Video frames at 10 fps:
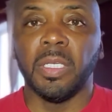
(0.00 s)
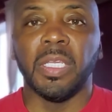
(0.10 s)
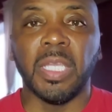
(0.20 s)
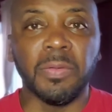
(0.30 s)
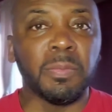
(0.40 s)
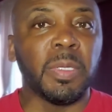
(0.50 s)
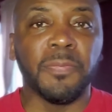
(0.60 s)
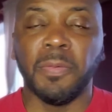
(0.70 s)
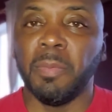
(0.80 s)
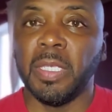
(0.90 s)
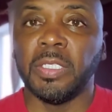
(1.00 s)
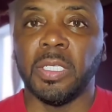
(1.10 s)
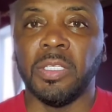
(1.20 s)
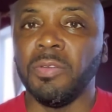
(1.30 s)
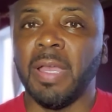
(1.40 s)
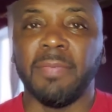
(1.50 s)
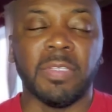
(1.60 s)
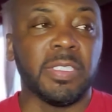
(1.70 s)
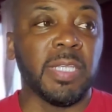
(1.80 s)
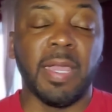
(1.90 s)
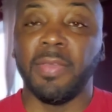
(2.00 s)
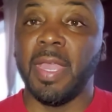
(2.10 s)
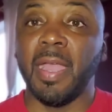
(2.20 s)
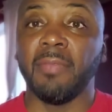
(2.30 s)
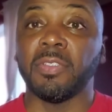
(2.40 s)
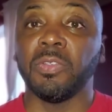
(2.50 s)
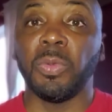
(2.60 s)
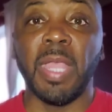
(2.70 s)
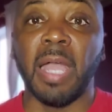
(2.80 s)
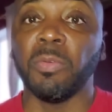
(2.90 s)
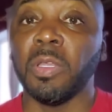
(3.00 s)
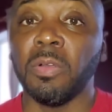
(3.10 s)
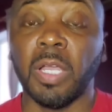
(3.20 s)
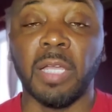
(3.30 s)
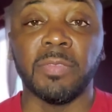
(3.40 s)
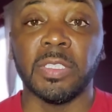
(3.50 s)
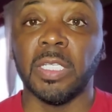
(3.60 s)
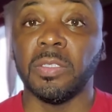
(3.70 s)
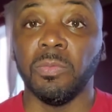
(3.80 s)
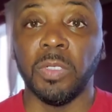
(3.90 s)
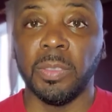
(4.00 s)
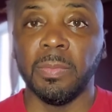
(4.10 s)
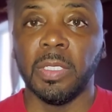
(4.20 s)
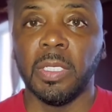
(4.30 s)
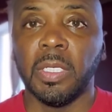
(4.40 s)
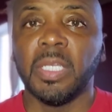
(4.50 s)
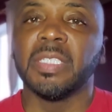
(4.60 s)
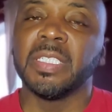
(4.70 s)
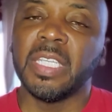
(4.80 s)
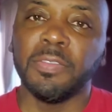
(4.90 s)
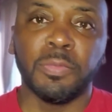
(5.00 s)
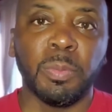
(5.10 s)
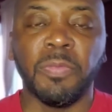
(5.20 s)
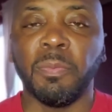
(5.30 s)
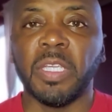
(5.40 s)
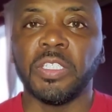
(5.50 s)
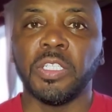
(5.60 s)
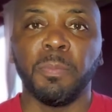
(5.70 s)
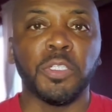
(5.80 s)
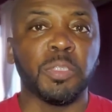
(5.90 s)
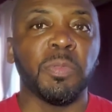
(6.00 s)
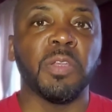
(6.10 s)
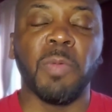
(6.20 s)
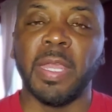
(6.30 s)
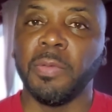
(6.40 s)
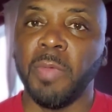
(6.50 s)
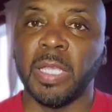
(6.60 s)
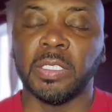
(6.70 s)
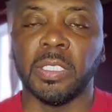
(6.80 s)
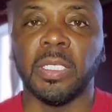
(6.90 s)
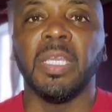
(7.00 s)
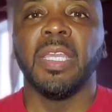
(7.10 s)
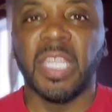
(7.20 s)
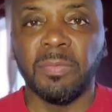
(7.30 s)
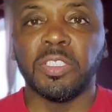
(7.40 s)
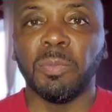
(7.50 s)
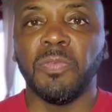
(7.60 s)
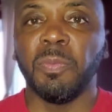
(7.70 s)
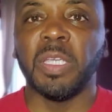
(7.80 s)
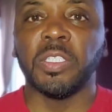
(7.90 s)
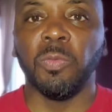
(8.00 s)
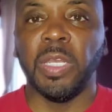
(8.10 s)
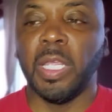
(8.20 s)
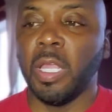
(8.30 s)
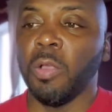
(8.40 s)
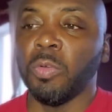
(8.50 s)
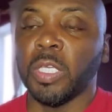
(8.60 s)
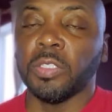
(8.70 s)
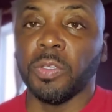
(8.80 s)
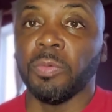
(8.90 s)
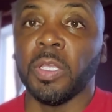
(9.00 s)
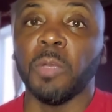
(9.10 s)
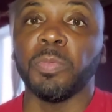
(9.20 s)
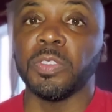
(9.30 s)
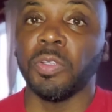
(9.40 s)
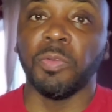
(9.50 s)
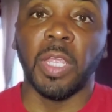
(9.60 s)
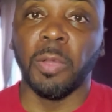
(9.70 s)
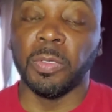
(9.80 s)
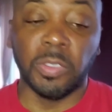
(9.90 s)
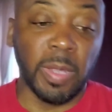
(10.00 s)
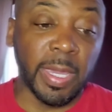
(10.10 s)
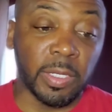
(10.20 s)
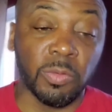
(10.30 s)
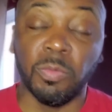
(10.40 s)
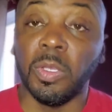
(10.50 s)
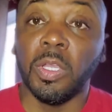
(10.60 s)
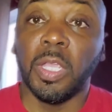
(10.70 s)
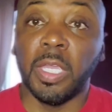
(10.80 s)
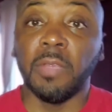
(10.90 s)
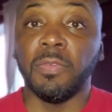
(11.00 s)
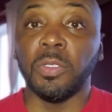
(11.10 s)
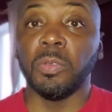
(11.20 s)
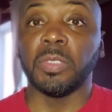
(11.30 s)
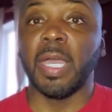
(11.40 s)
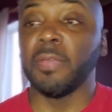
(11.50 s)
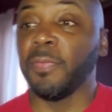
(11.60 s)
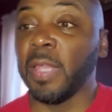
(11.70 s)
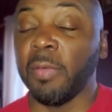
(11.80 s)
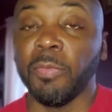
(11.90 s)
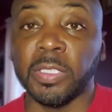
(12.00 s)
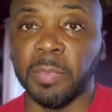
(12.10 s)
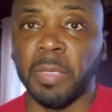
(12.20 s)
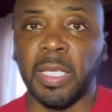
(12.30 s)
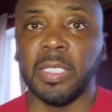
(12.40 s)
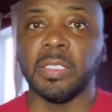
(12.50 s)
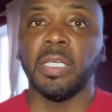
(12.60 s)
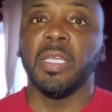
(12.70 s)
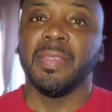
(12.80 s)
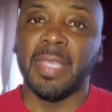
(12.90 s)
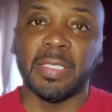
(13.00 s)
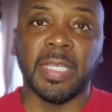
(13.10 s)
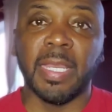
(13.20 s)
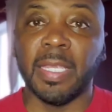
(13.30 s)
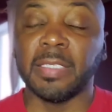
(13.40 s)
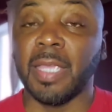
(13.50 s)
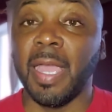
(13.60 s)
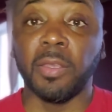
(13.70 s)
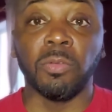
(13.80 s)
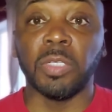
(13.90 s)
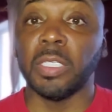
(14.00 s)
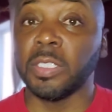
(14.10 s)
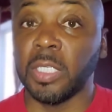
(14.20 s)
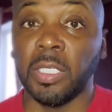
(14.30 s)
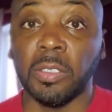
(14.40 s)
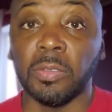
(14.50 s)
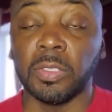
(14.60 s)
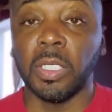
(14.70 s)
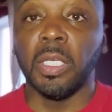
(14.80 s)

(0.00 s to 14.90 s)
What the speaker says: Give them information. You don't have to sit down and have a 3-hour-long conversation with them. Just give them some information to push them in the right direction. Give them some information where they can go get certain help in certain areas on how to do interviews, how to fill out resumes, things of that nature, how to go get skills,